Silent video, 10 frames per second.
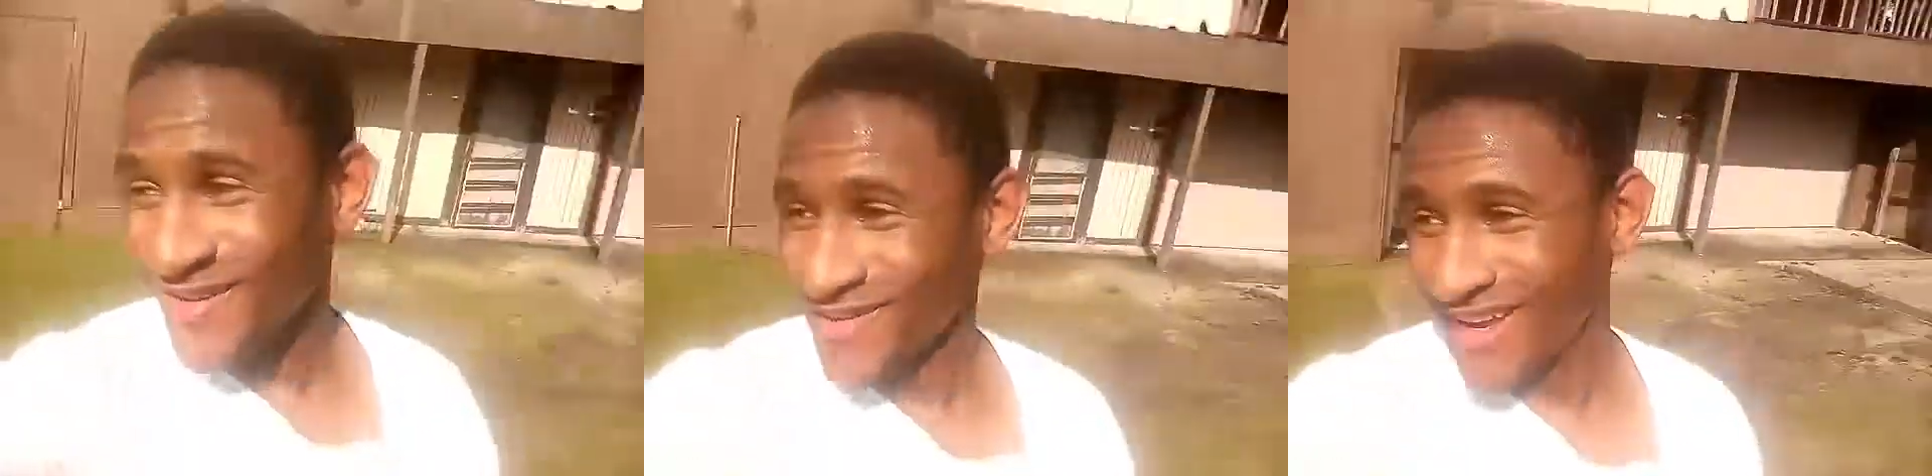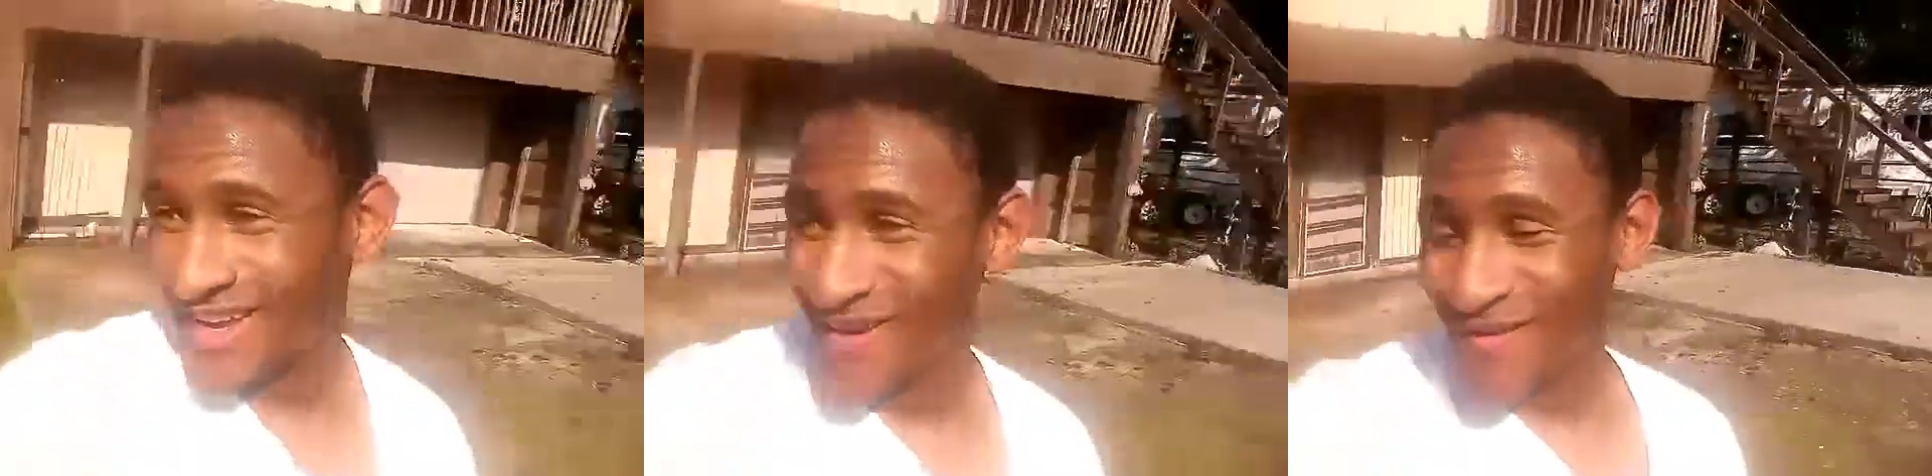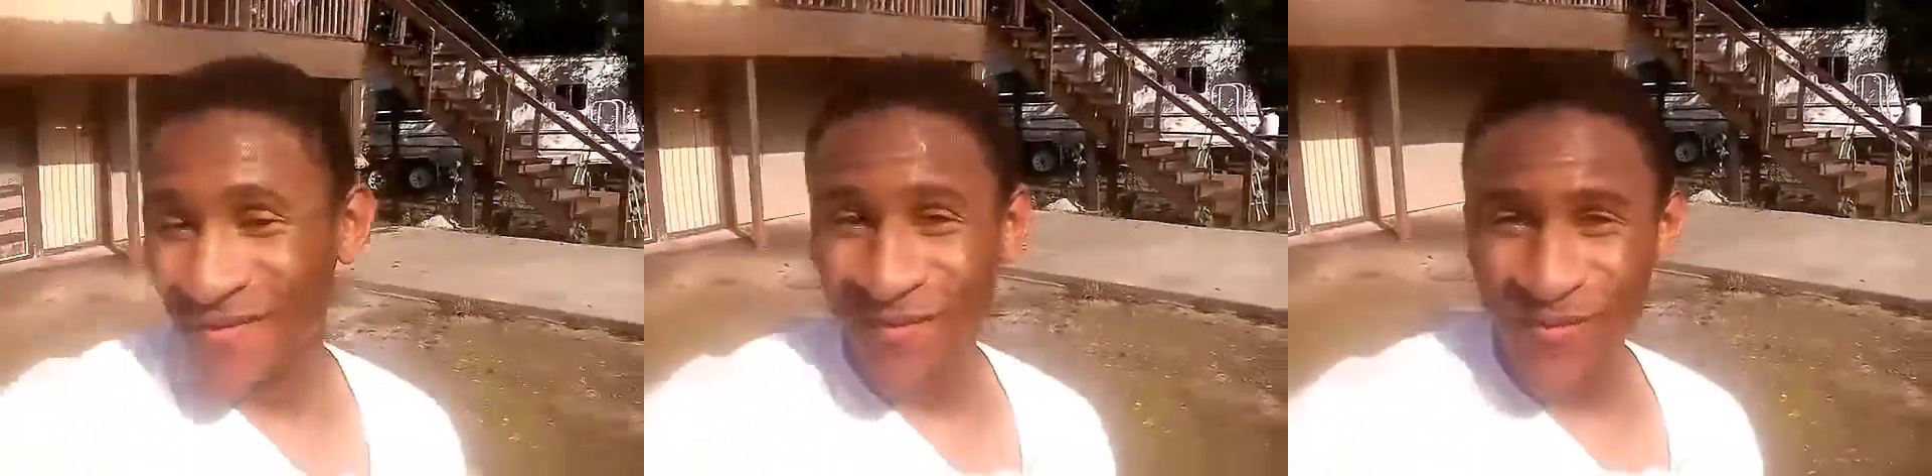
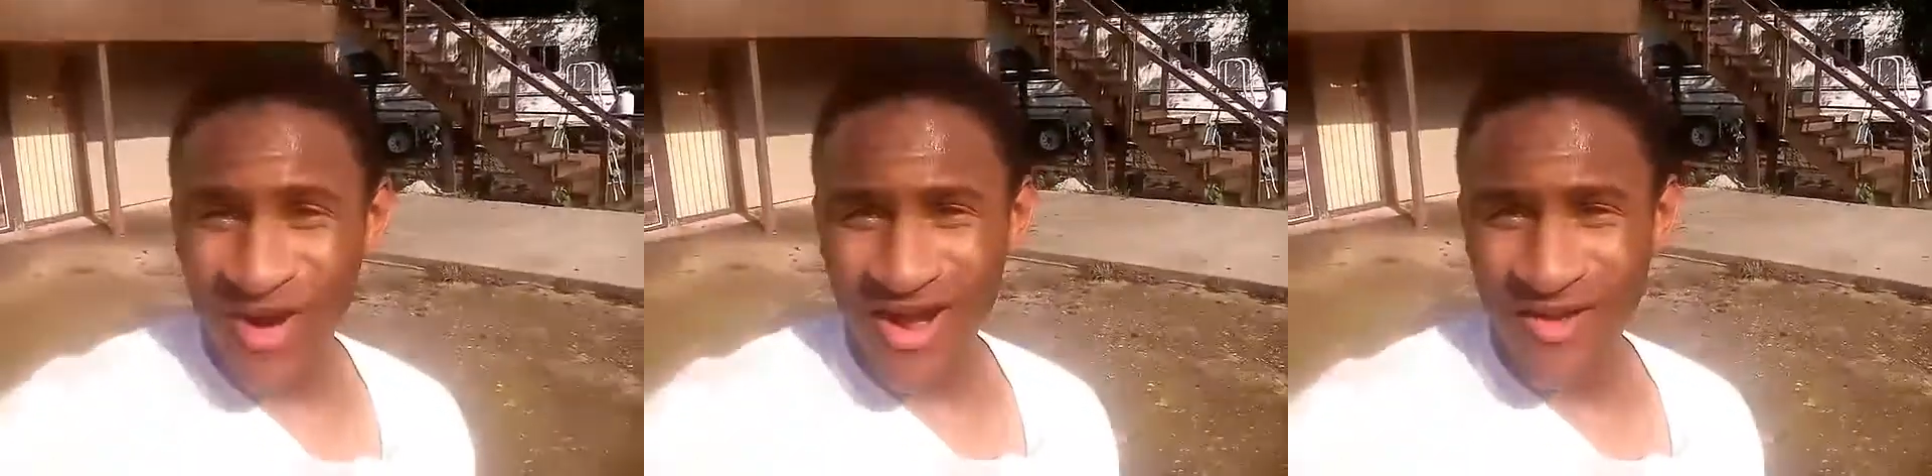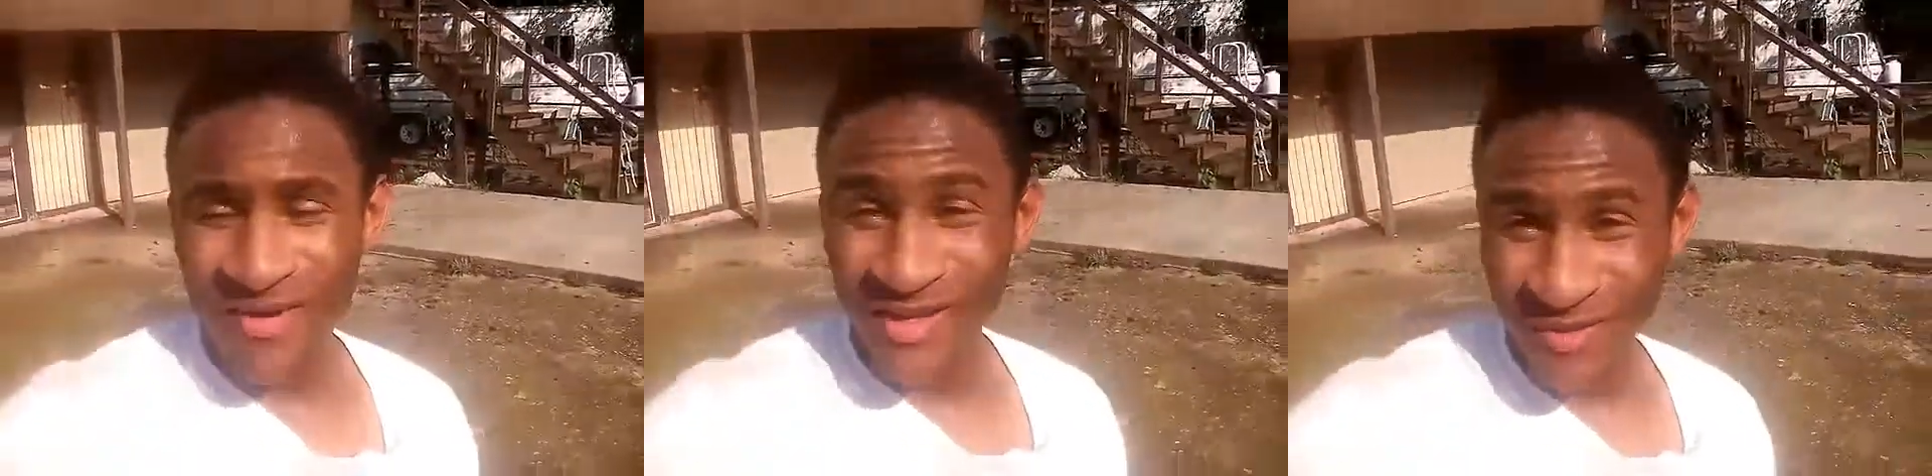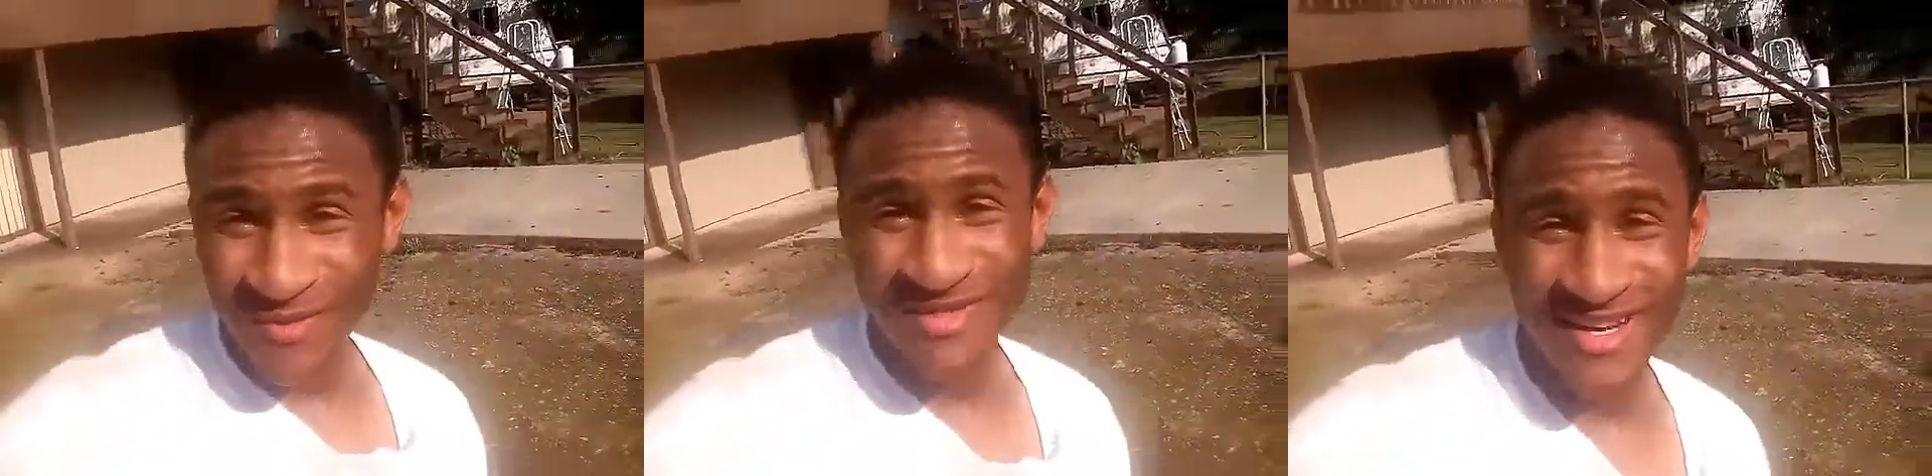my
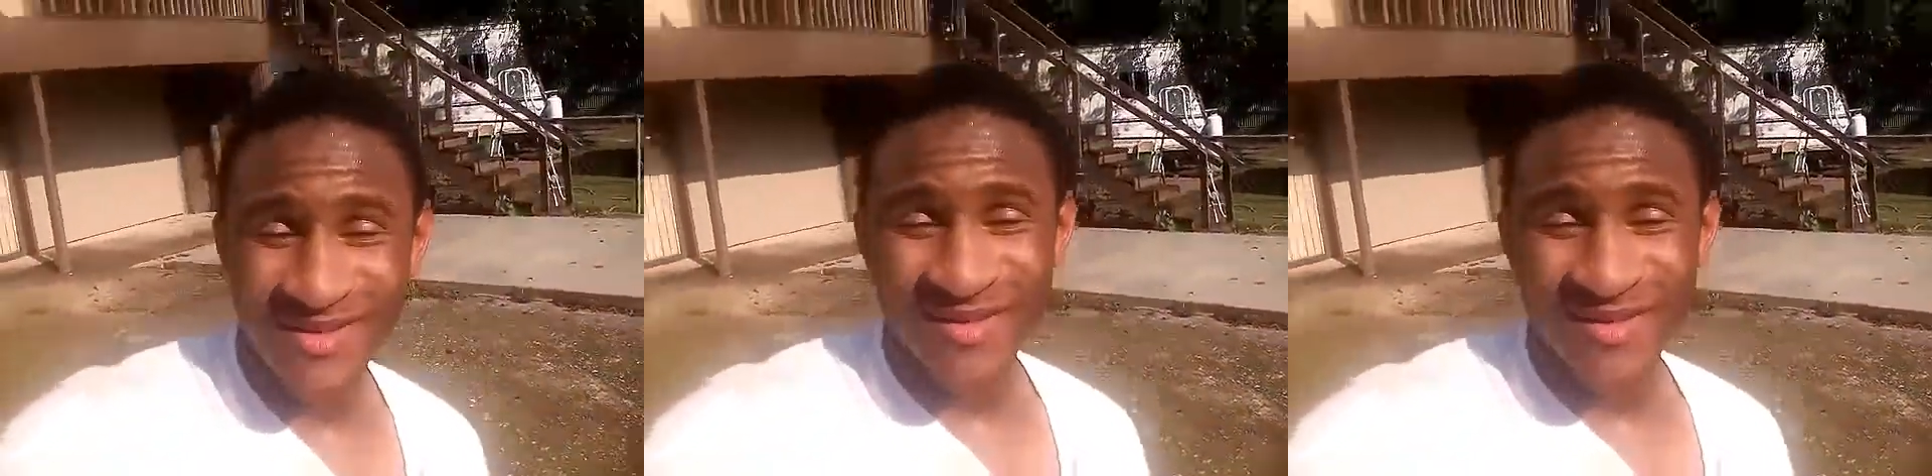YouTube channel.